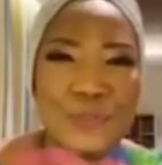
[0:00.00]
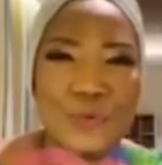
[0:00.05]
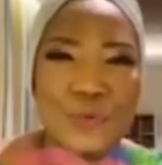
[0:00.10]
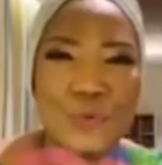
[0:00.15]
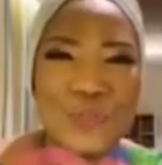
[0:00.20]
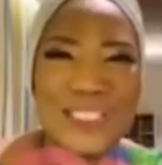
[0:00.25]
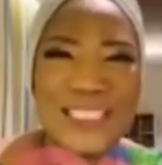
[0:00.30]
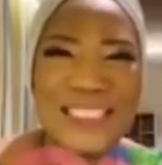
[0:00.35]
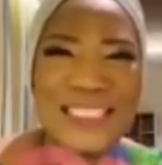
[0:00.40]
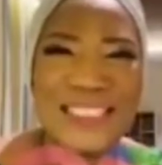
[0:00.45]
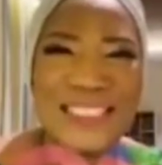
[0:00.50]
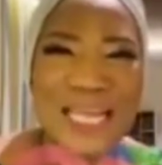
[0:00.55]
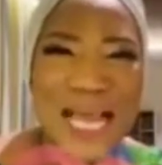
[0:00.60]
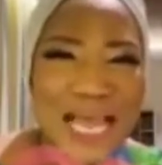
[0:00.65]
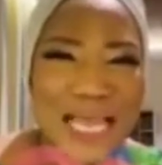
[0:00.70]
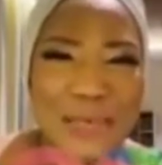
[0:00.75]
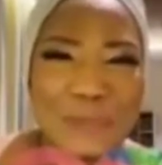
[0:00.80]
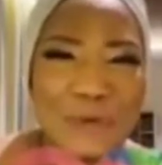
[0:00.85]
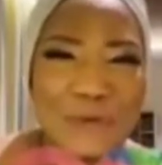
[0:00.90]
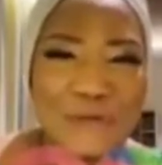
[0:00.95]
Don't
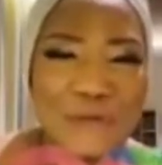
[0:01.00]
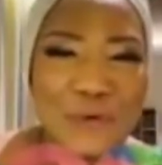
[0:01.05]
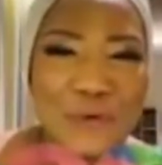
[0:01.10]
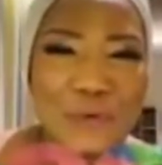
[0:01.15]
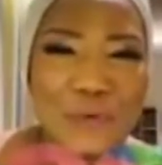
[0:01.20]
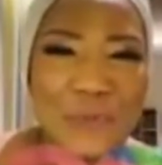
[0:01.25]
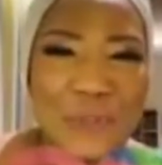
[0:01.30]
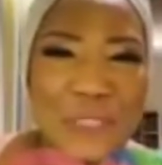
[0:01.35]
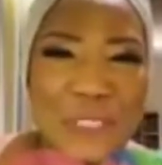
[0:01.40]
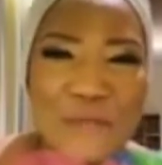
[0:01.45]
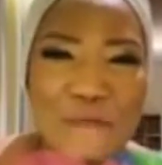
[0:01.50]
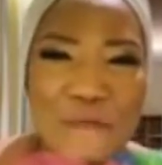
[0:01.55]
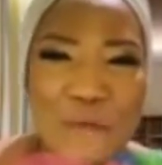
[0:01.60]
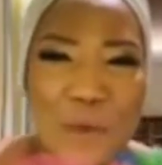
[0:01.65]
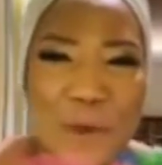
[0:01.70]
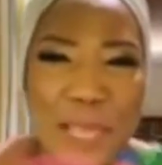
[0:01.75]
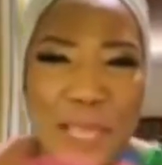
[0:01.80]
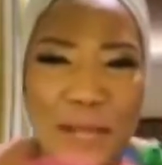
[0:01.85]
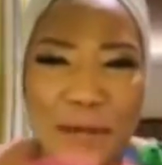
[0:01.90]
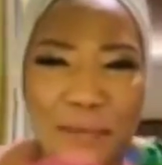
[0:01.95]
die before you seek
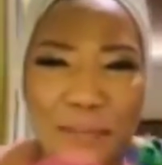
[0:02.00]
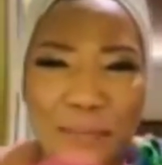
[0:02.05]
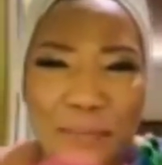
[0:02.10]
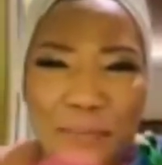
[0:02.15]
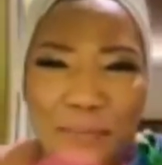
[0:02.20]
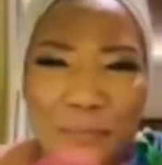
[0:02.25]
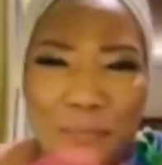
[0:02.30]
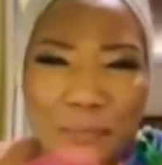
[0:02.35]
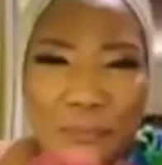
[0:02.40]
for help.